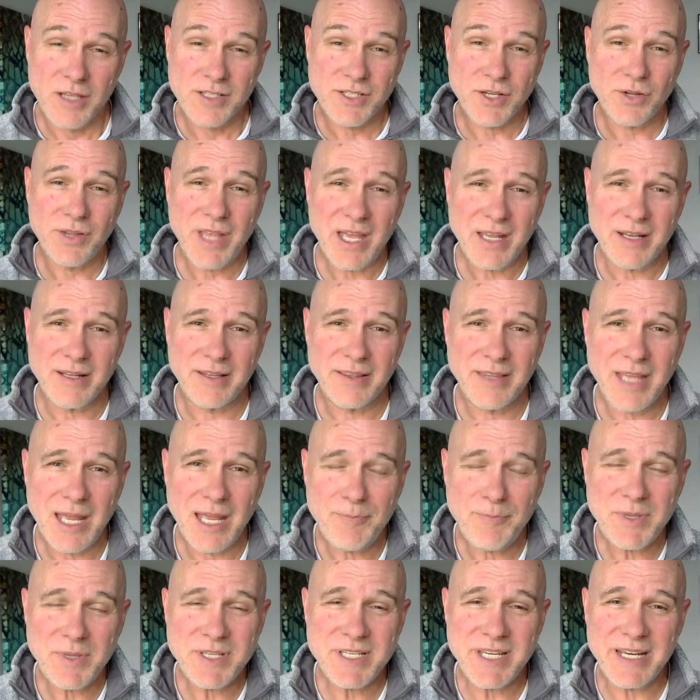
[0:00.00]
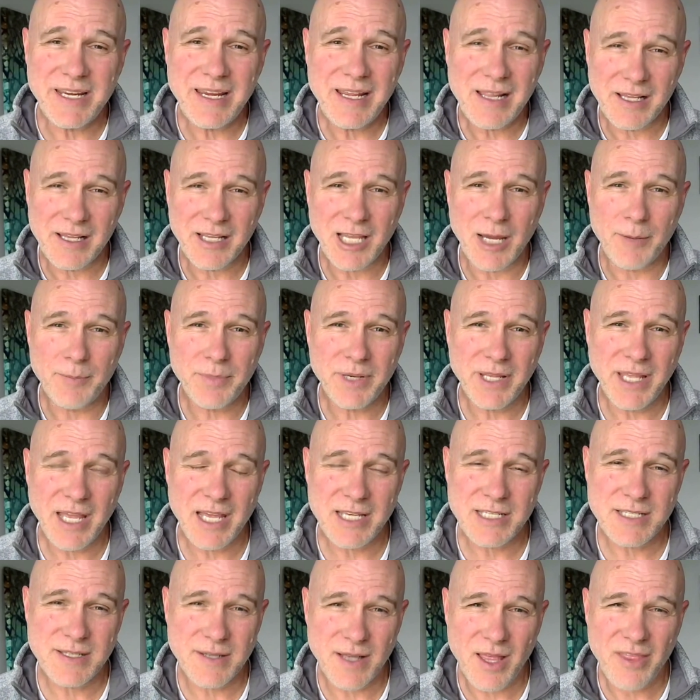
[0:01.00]
So that particular company
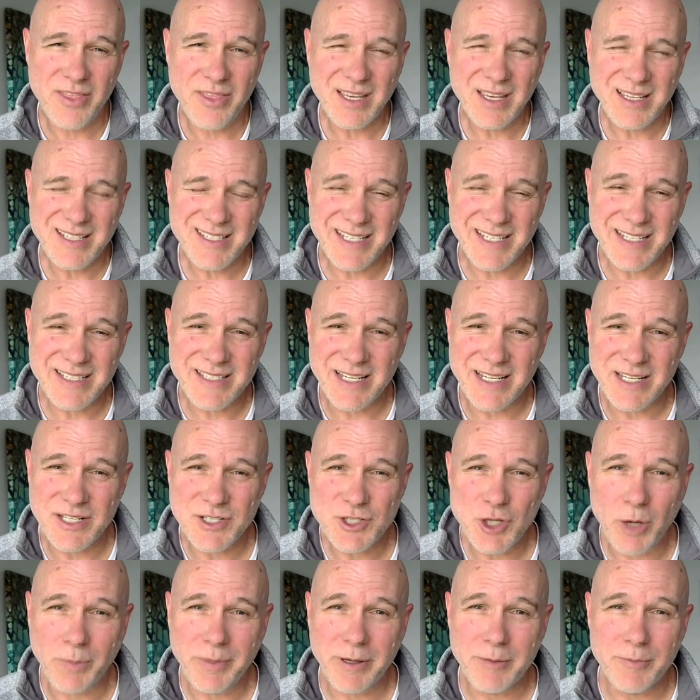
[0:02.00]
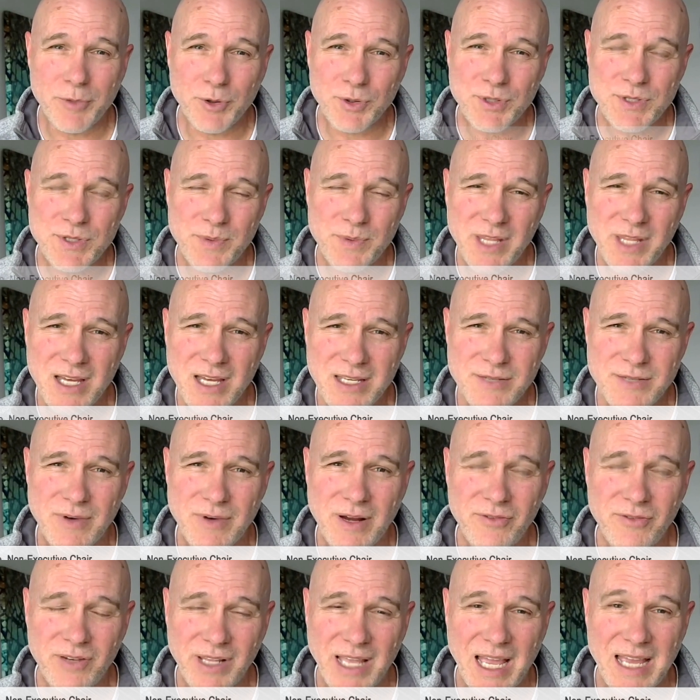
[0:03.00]
has, I think, 16 shopping malls with us,
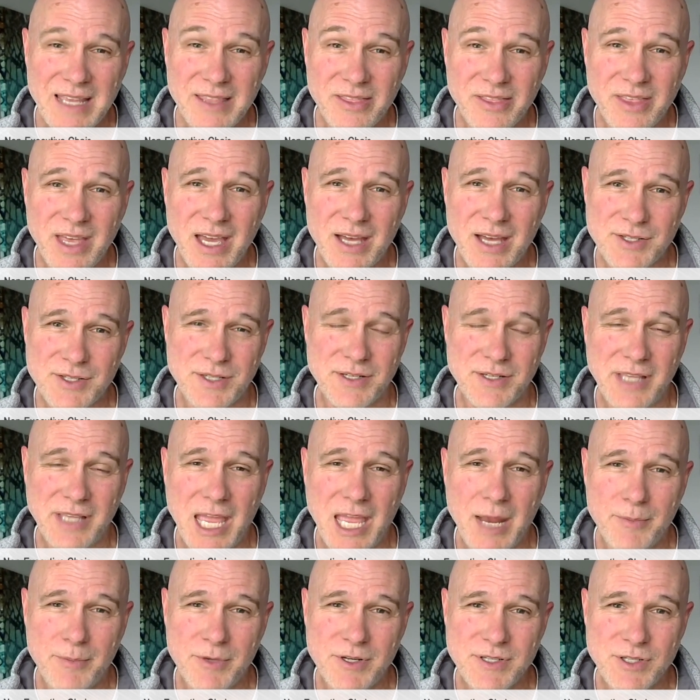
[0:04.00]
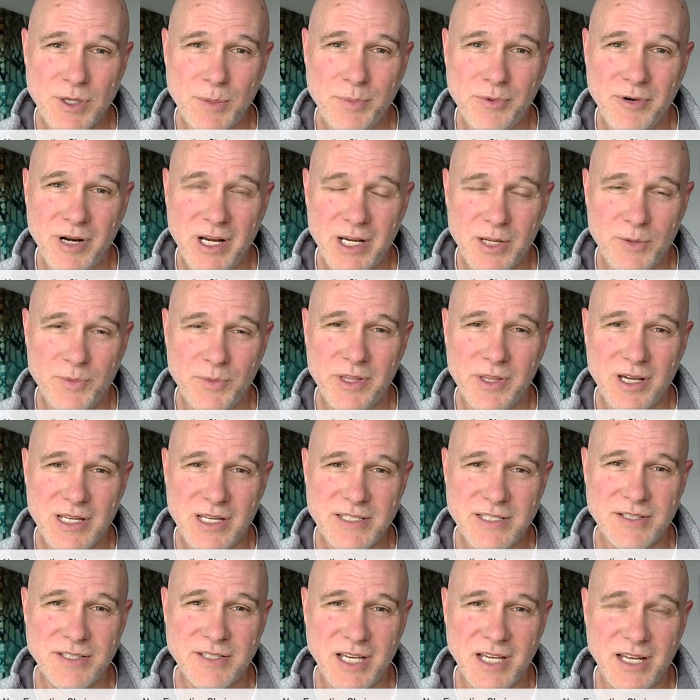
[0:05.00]
roughly 8,000 cameras operating with
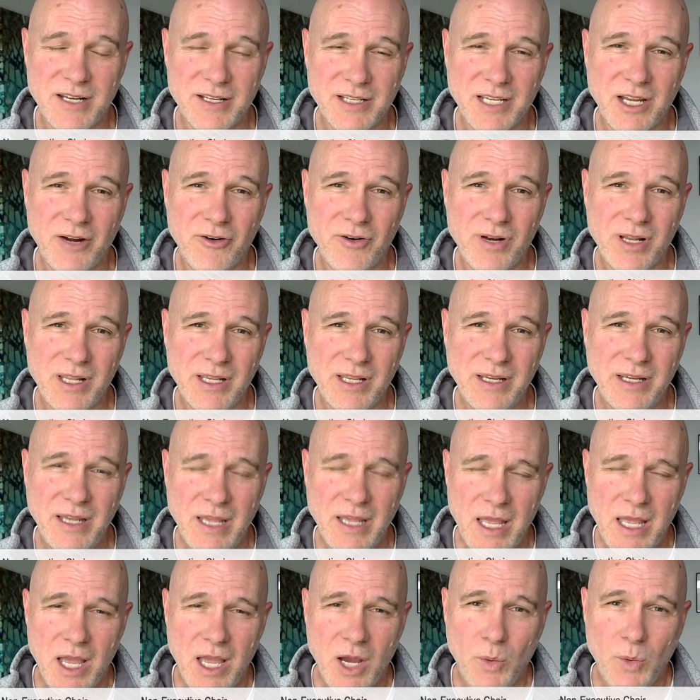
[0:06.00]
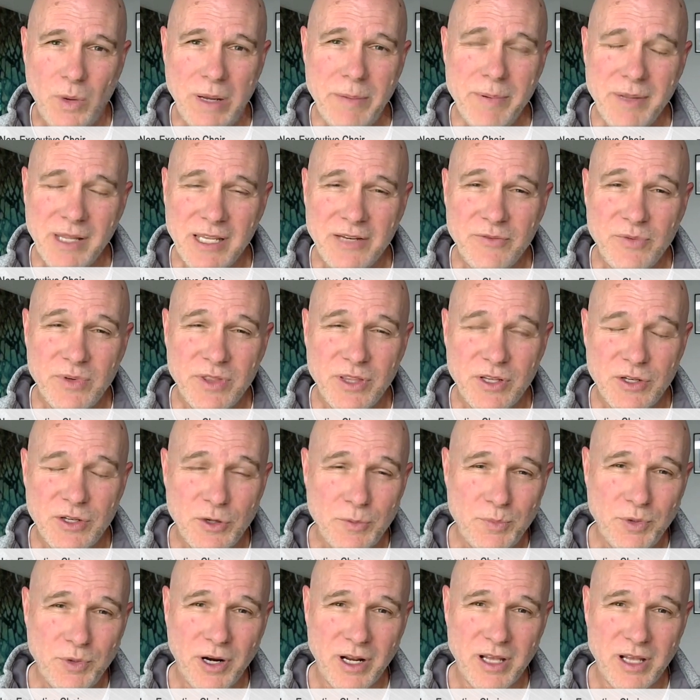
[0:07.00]
icetana currently. We believe with the
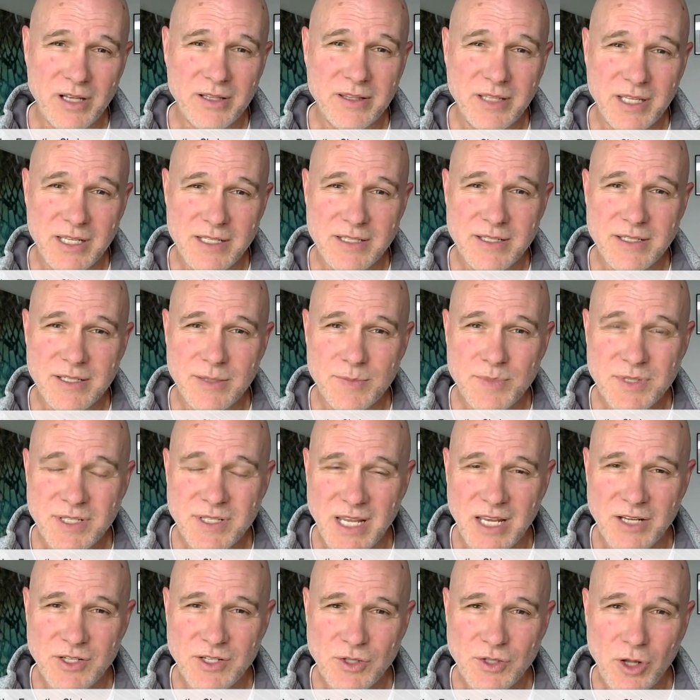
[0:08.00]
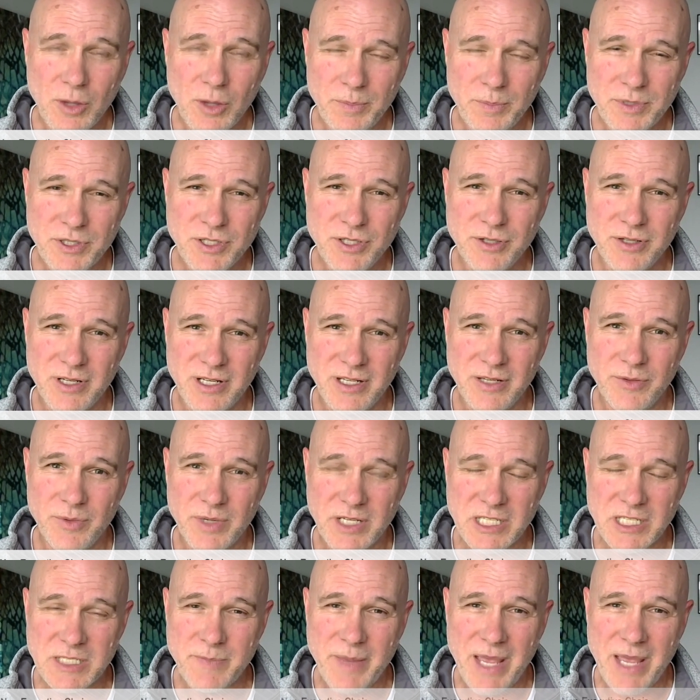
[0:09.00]
new product, there's substantial opportunity to
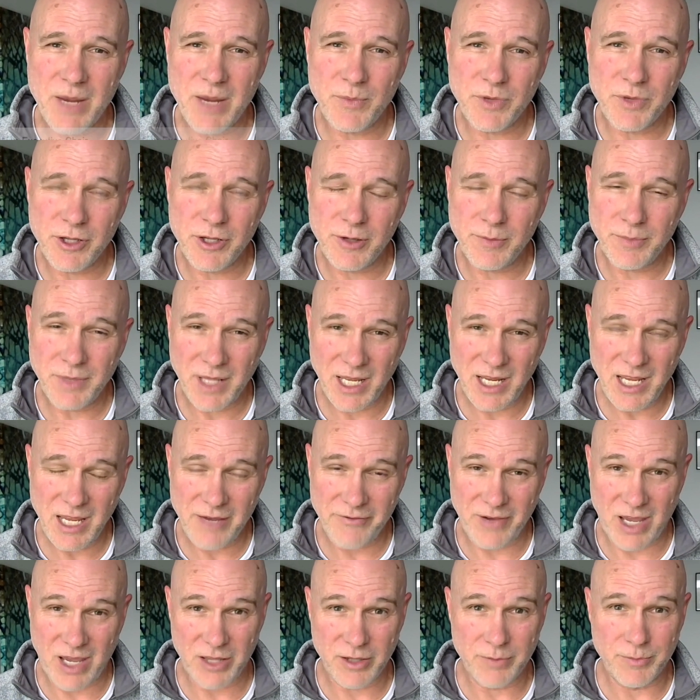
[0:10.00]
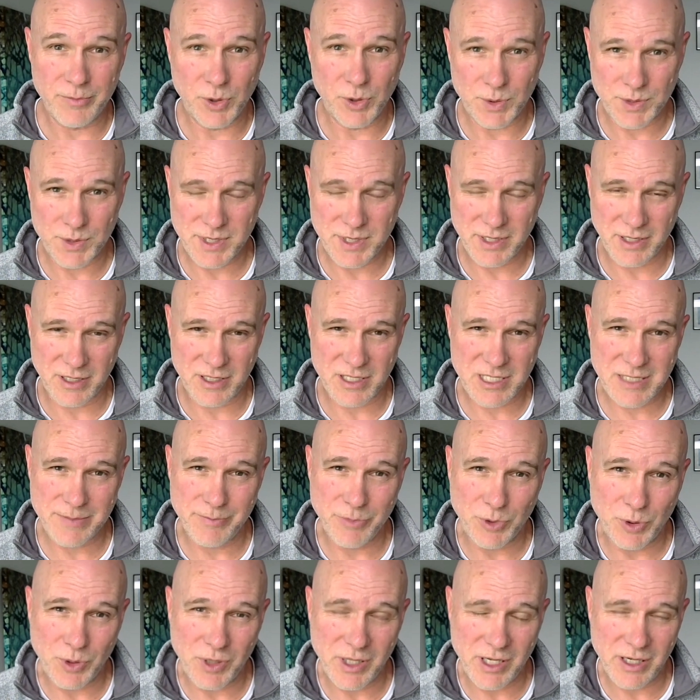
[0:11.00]
expand with them. They have other malls that are
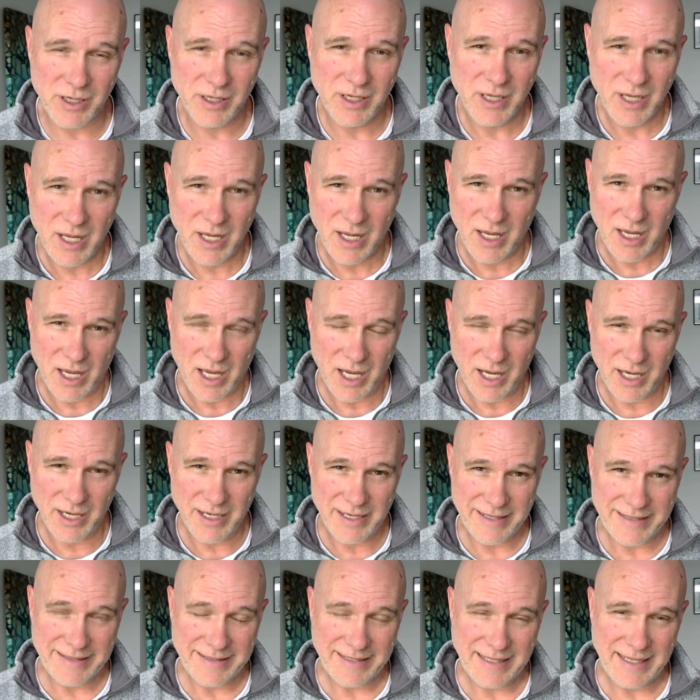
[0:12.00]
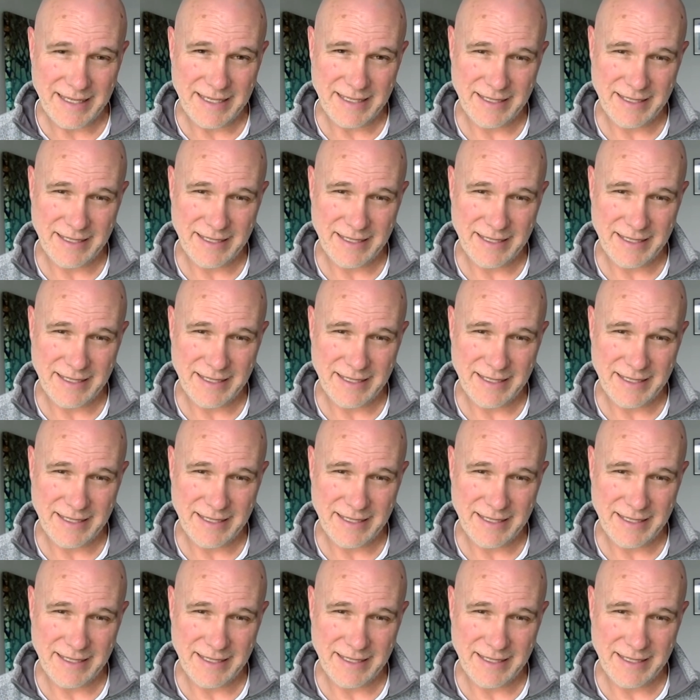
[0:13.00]
smaller in